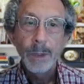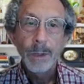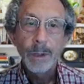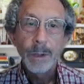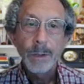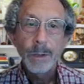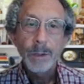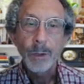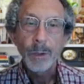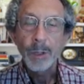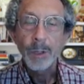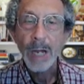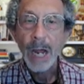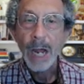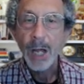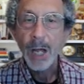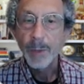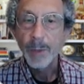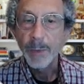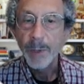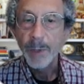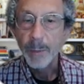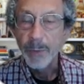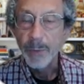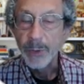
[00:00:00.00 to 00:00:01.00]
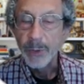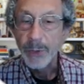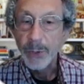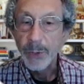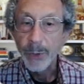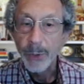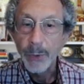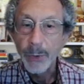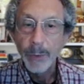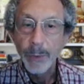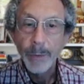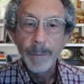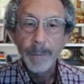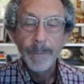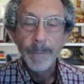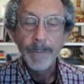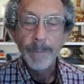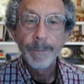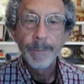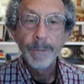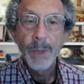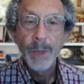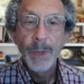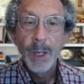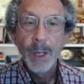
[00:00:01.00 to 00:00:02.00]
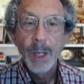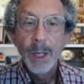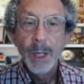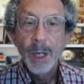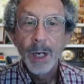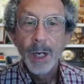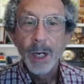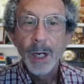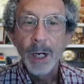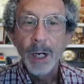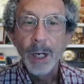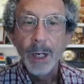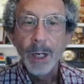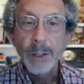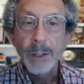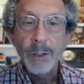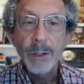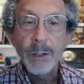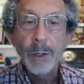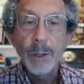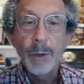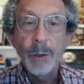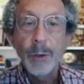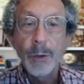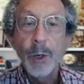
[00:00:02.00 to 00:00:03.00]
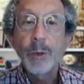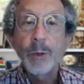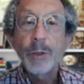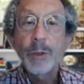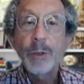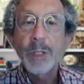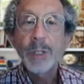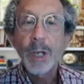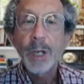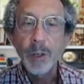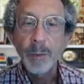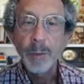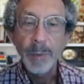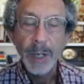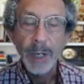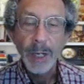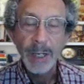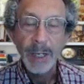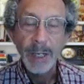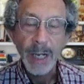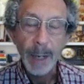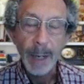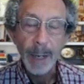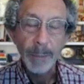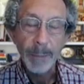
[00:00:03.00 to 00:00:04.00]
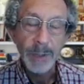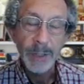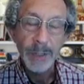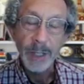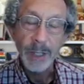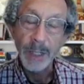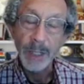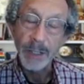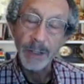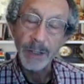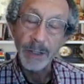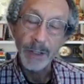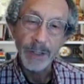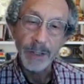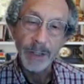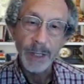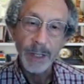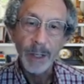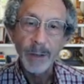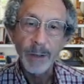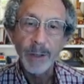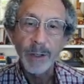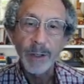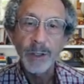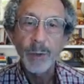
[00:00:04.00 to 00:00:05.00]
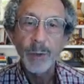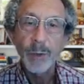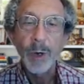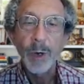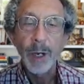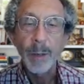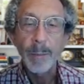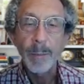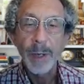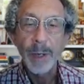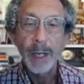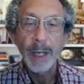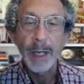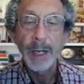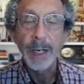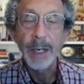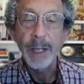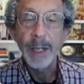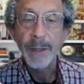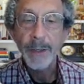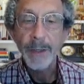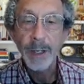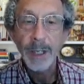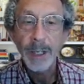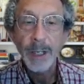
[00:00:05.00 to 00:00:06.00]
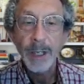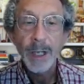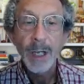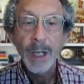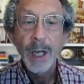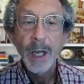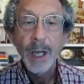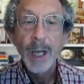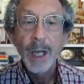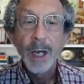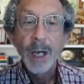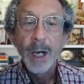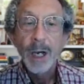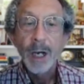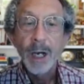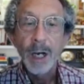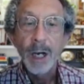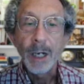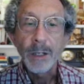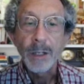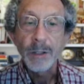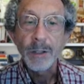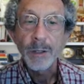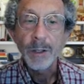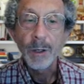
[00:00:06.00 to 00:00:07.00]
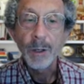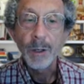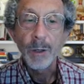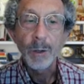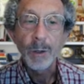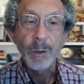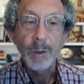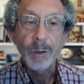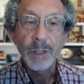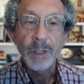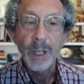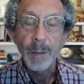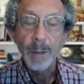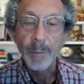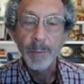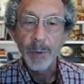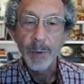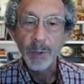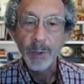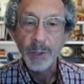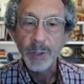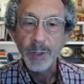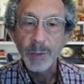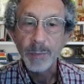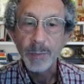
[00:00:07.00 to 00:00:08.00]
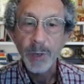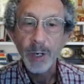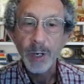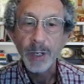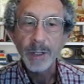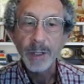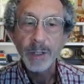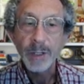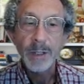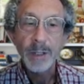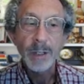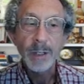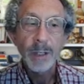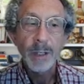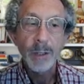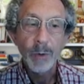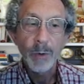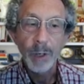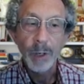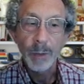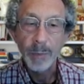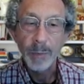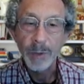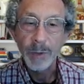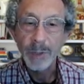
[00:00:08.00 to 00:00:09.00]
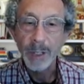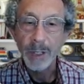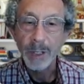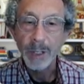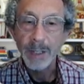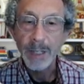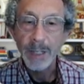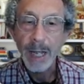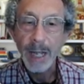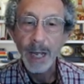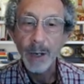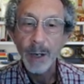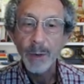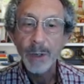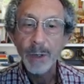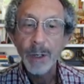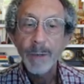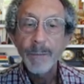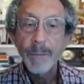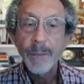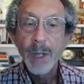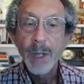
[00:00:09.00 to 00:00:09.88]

So column number 2. So no seller paid compensation. The seller doesn't want to pay anything. So same purchase price, 20% down.